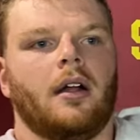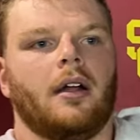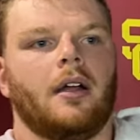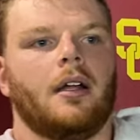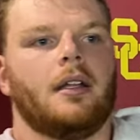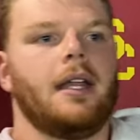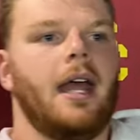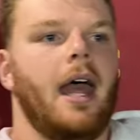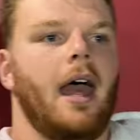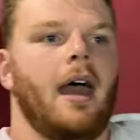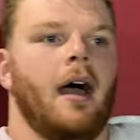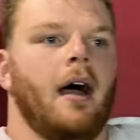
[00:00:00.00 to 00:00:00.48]

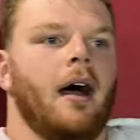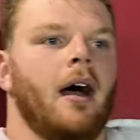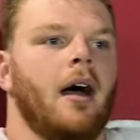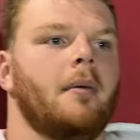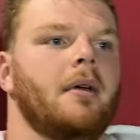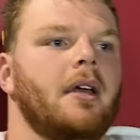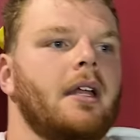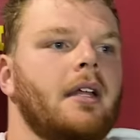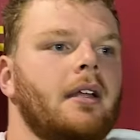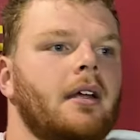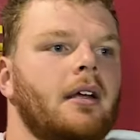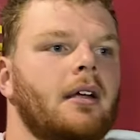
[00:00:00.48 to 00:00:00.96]
Yeah, I
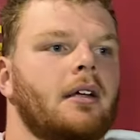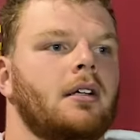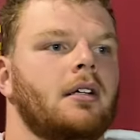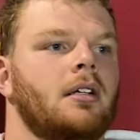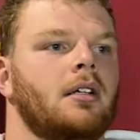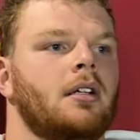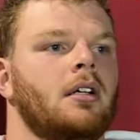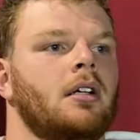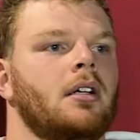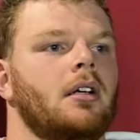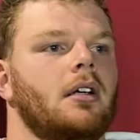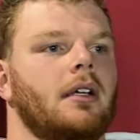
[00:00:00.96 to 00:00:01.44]
mean,
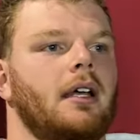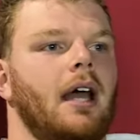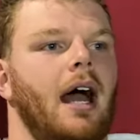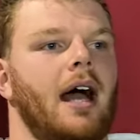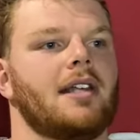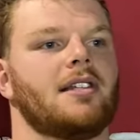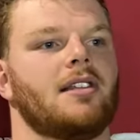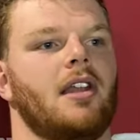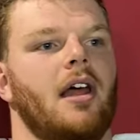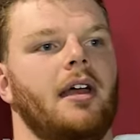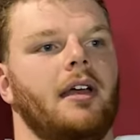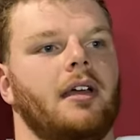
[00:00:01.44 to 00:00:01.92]

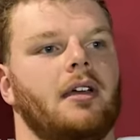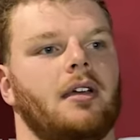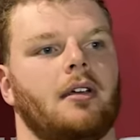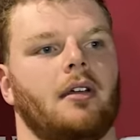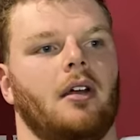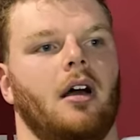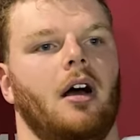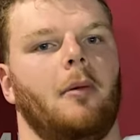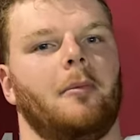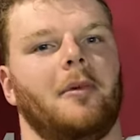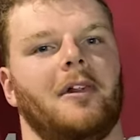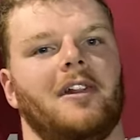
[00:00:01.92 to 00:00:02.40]
guys like
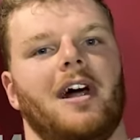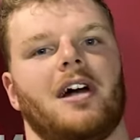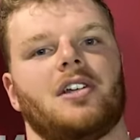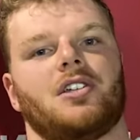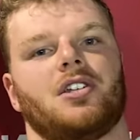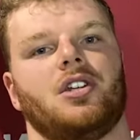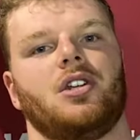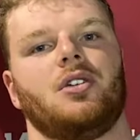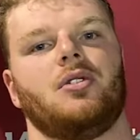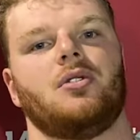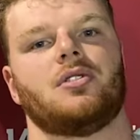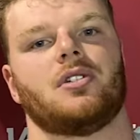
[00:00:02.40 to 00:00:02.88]
um, Elijah
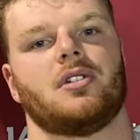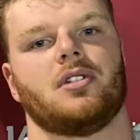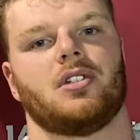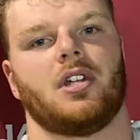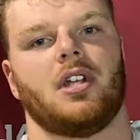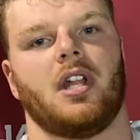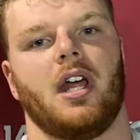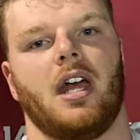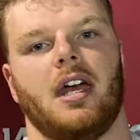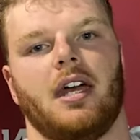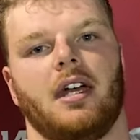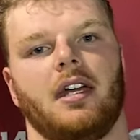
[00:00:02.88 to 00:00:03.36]
Hughes and
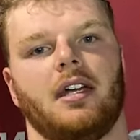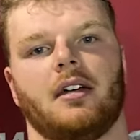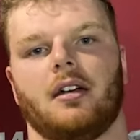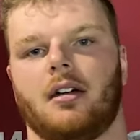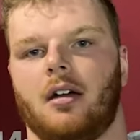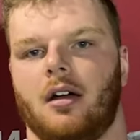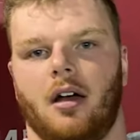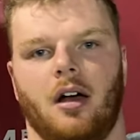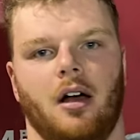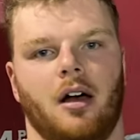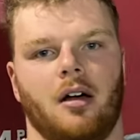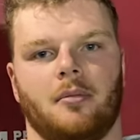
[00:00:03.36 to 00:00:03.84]
Jade,
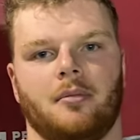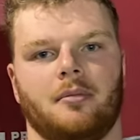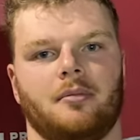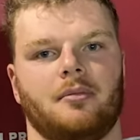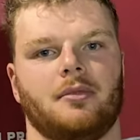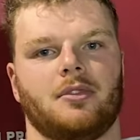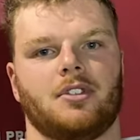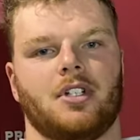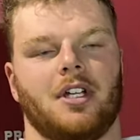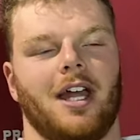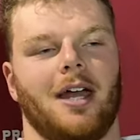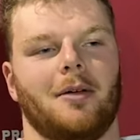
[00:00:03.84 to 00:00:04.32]
um,
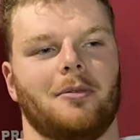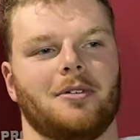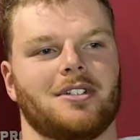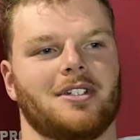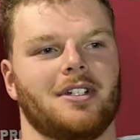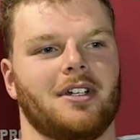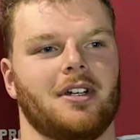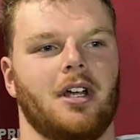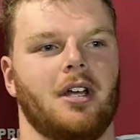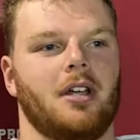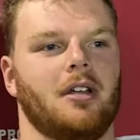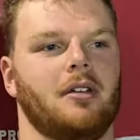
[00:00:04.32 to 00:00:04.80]

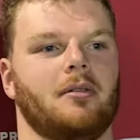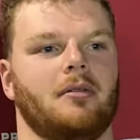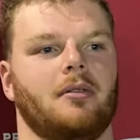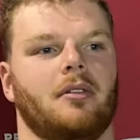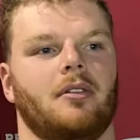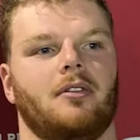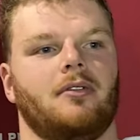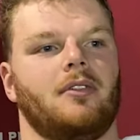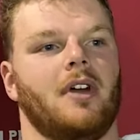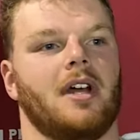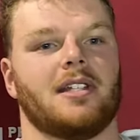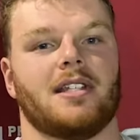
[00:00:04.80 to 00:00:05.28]
Jade
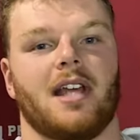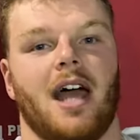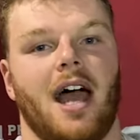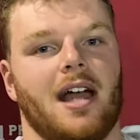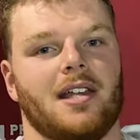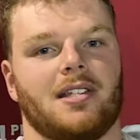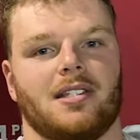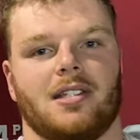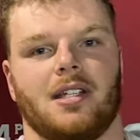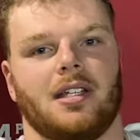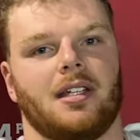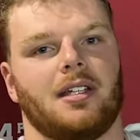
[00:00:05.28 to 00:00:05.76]

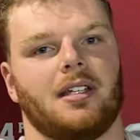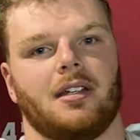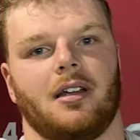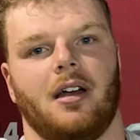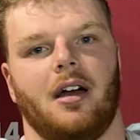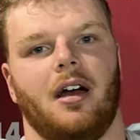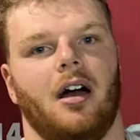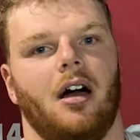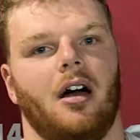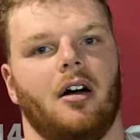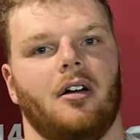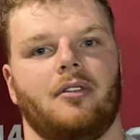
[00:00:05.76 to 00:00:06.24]
fantastic,
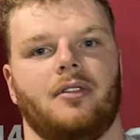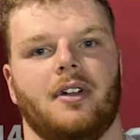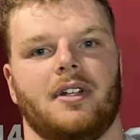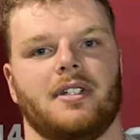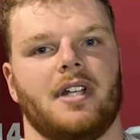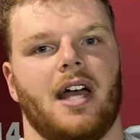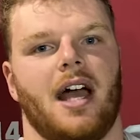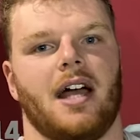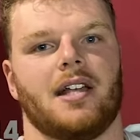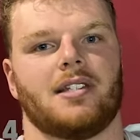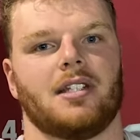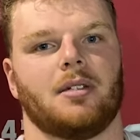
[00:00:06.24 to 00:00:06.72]
uh,
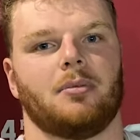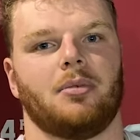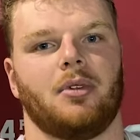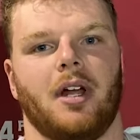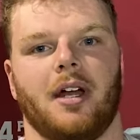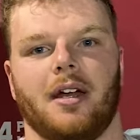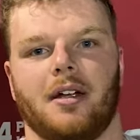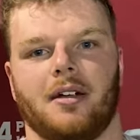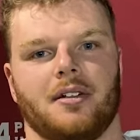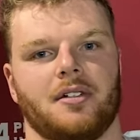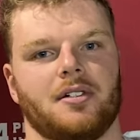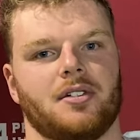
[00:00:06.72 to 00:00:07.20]
fantastic
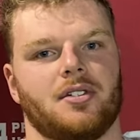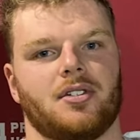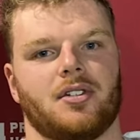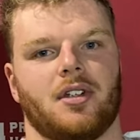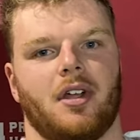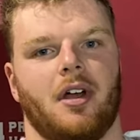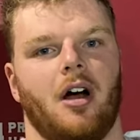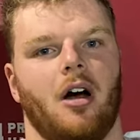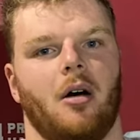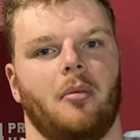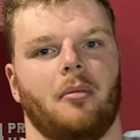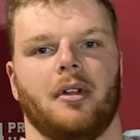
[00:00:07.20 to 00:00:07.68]
players
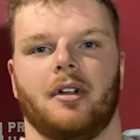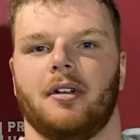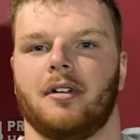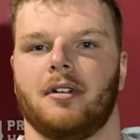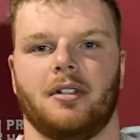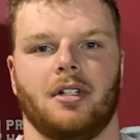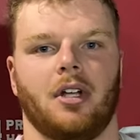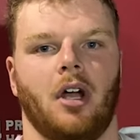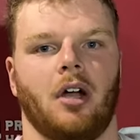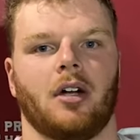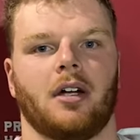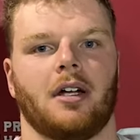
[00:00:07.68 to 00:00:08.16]
um,
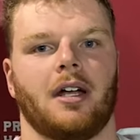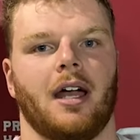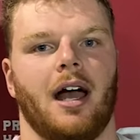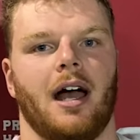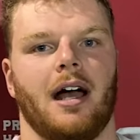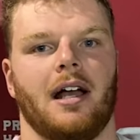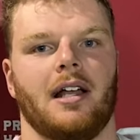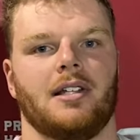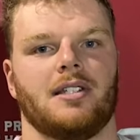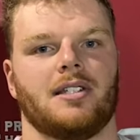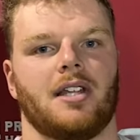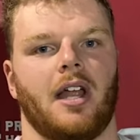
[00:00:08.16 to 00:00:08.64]
and younger
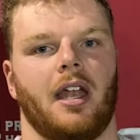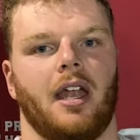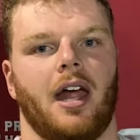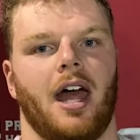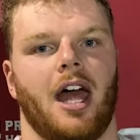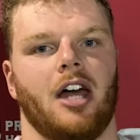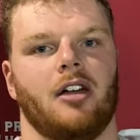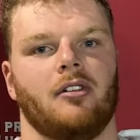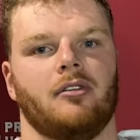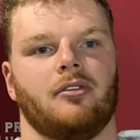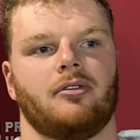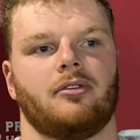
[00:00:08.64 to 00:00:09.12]
guys that
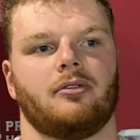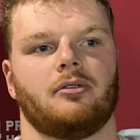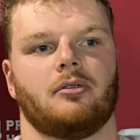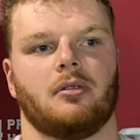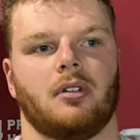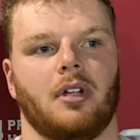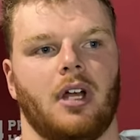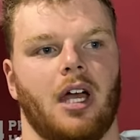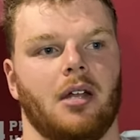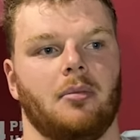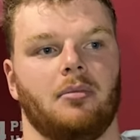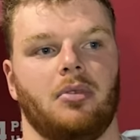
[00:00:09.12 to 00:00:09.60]
have
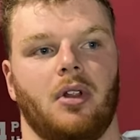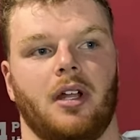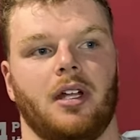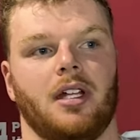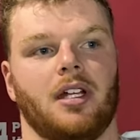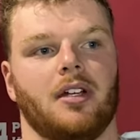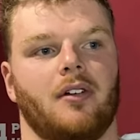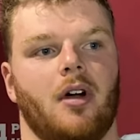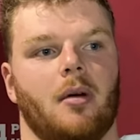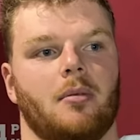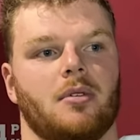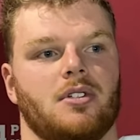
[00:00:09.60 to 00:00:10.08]
had plenty
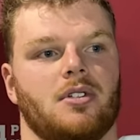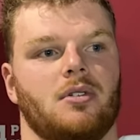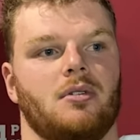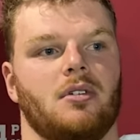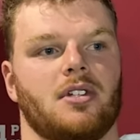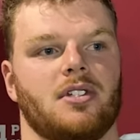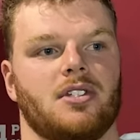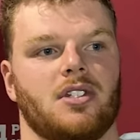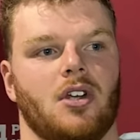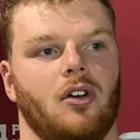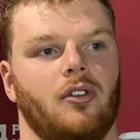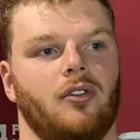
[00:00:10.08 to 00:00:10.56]
of
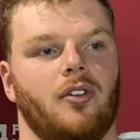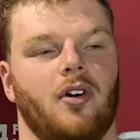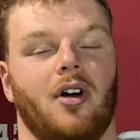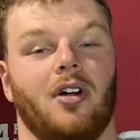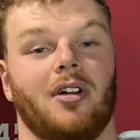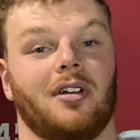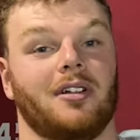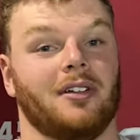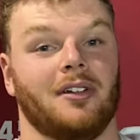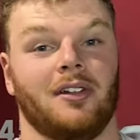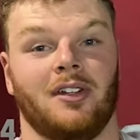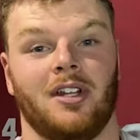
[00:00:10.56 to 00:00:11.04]
opportunities so
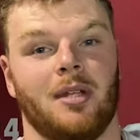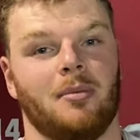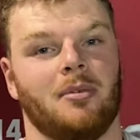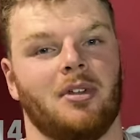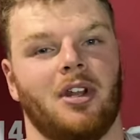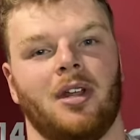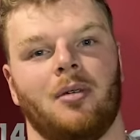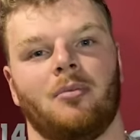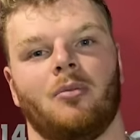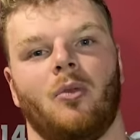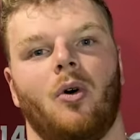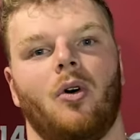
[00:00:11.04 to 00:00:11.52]
far and keep
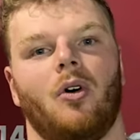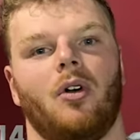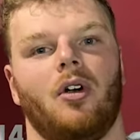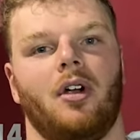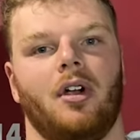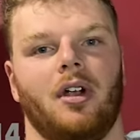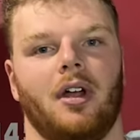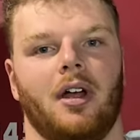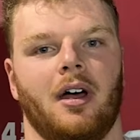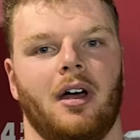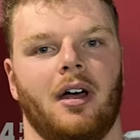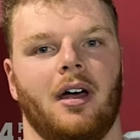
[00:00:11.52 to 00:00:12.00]
getting more.
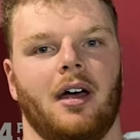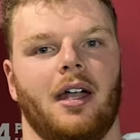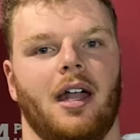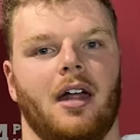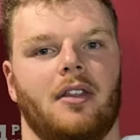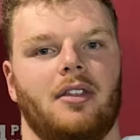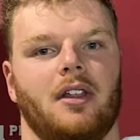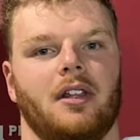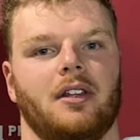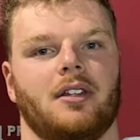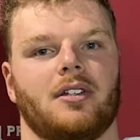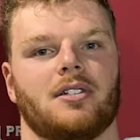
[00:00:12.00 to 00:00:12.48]
Uh, and I
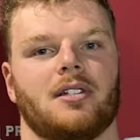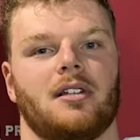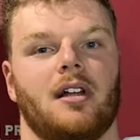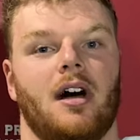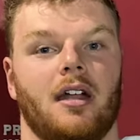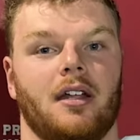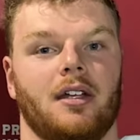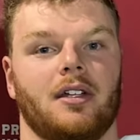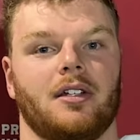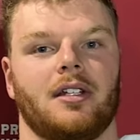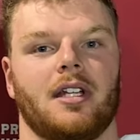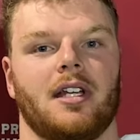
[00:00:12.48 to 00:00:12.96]
think there's a
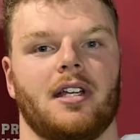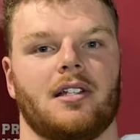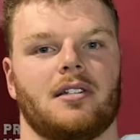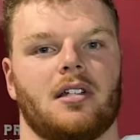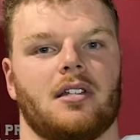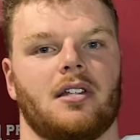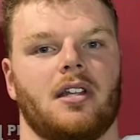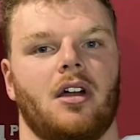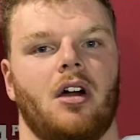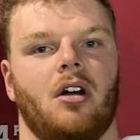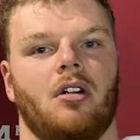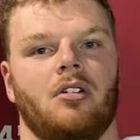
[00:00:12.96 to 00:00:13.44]
lot of good things
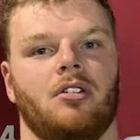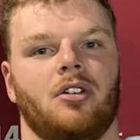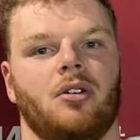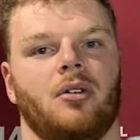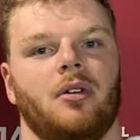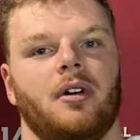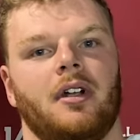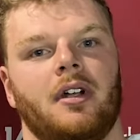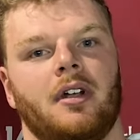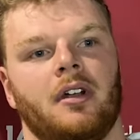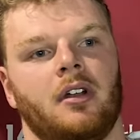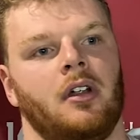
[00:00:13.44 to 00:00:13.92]
that they are
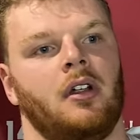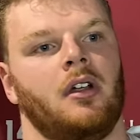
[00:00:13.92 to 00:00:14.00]
doing.